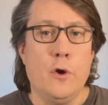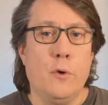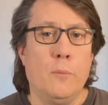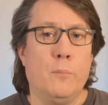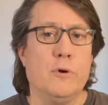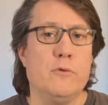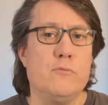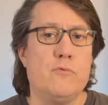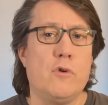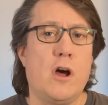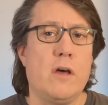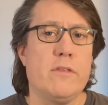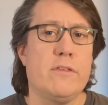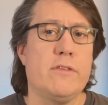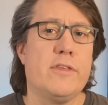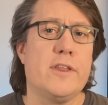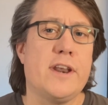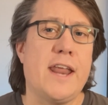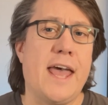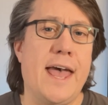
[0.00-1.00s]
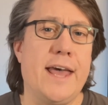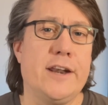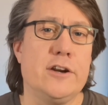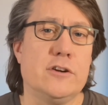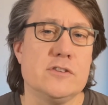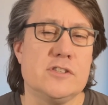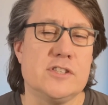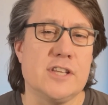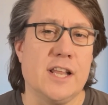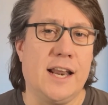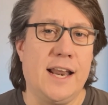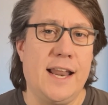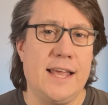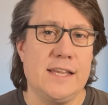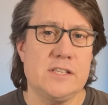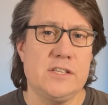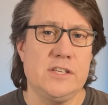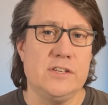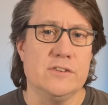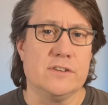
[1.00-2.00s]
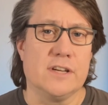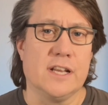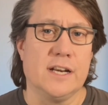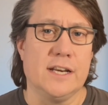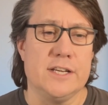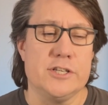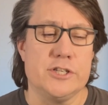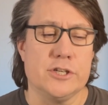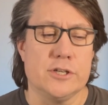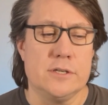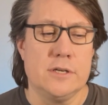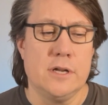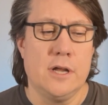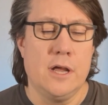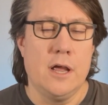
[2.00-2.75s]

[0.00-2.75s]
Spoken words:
But rather than a head-on celestial collision,